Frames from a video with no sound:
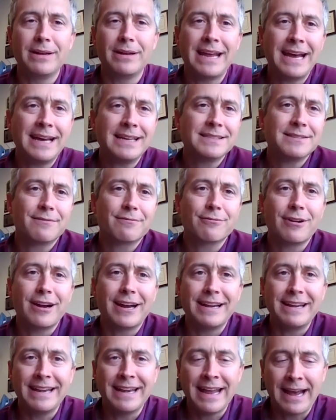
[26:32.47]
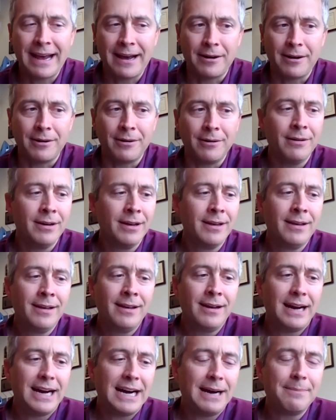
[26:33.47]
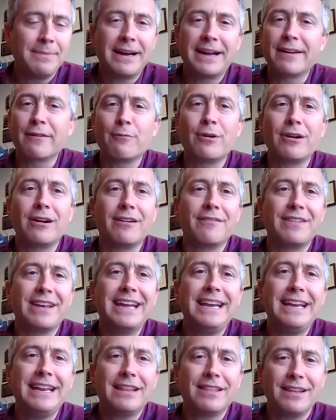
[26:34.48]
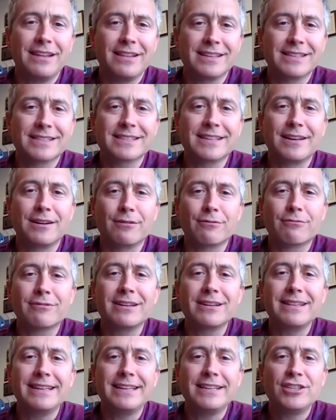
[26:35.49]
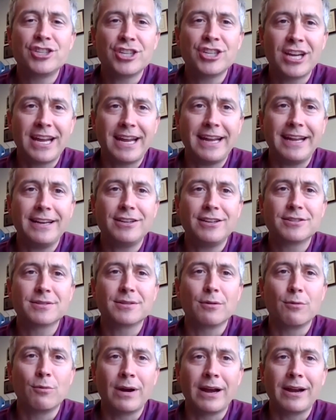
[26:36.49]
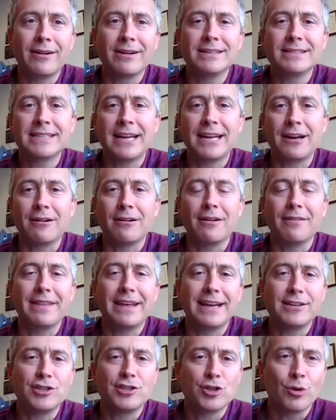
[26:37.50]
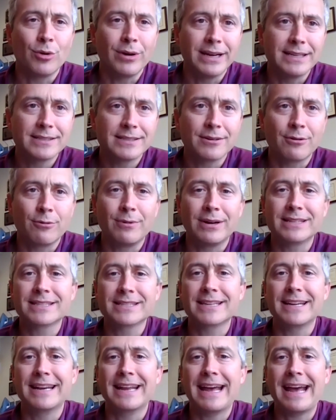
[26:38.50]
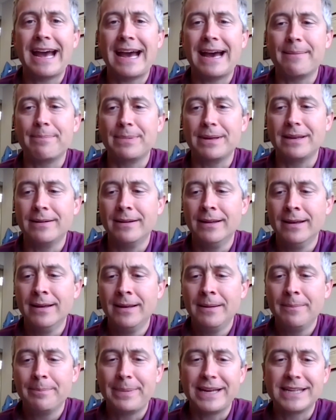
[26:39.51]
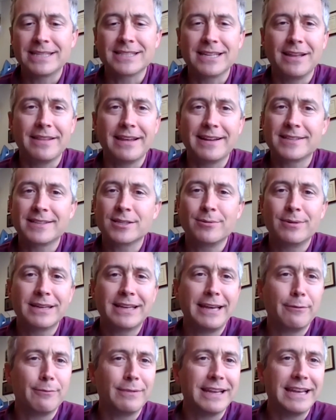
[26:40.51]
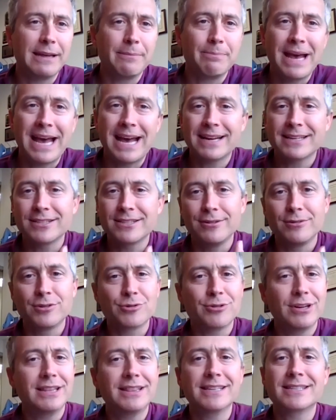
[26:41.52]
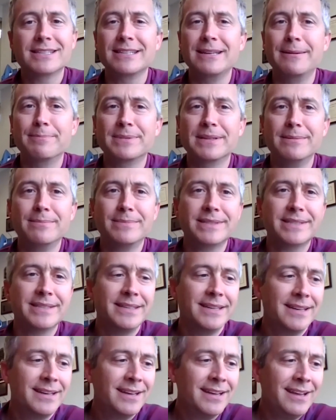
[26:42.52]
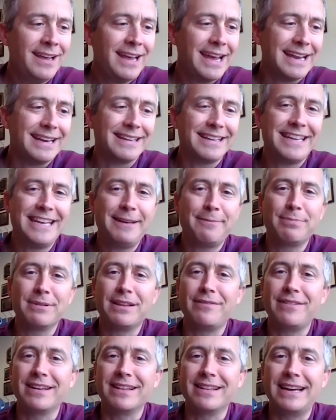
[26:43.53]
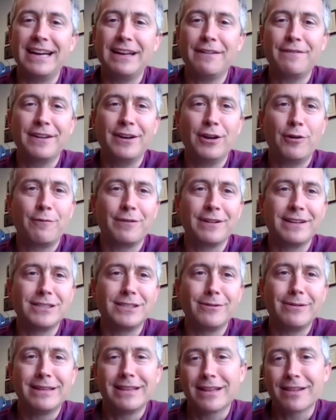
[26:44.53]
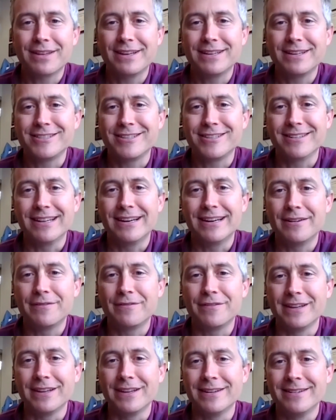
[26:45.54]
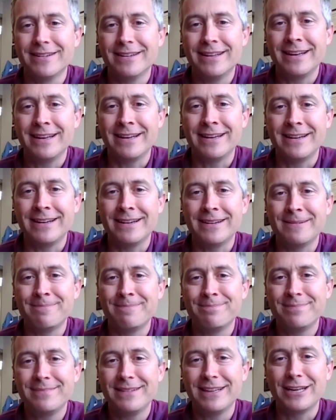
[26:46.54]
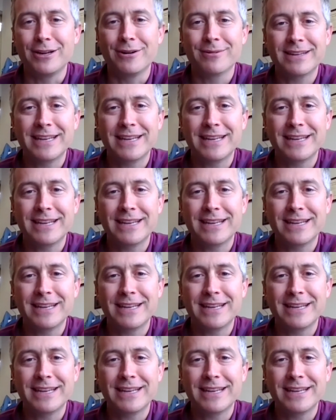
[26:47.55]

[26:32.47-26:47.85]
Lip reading: But as of right now, I'm not aware of anything that's going to really change the wear and tear on that joint or what's going to happen based on that. So again, we get back to treat the symptoms and keep living life and hopefully doing the things you love. And, you know.